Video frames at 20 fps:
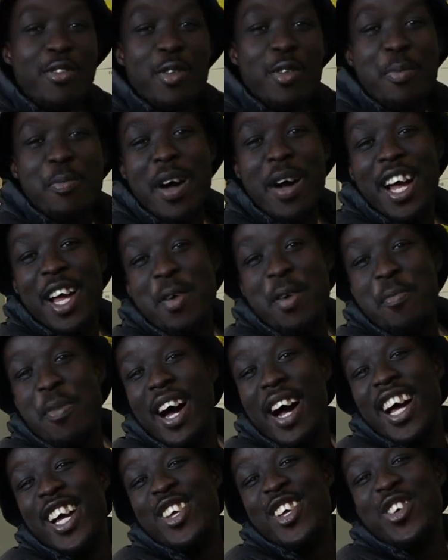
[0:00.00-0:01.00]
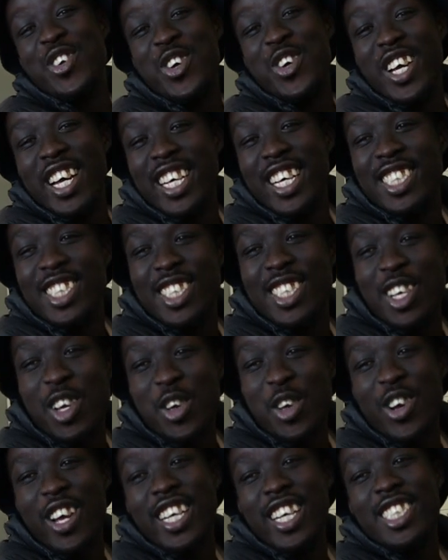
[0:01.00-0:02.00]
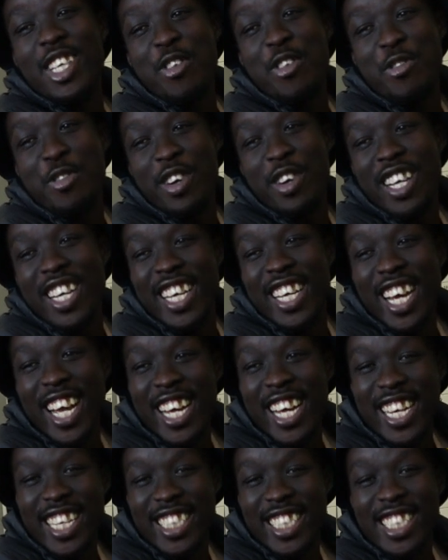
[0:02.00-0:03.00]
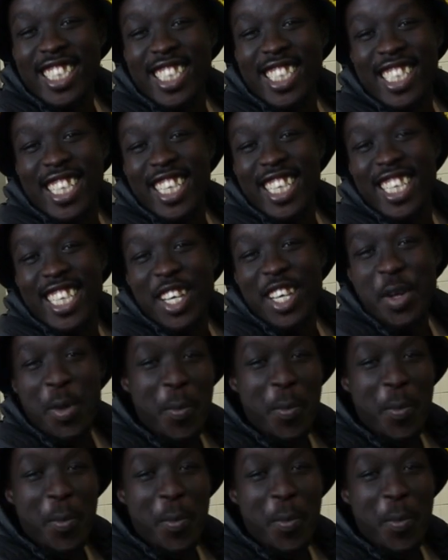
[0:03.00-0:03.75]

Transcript: if you buy a pie you get a free energy drink.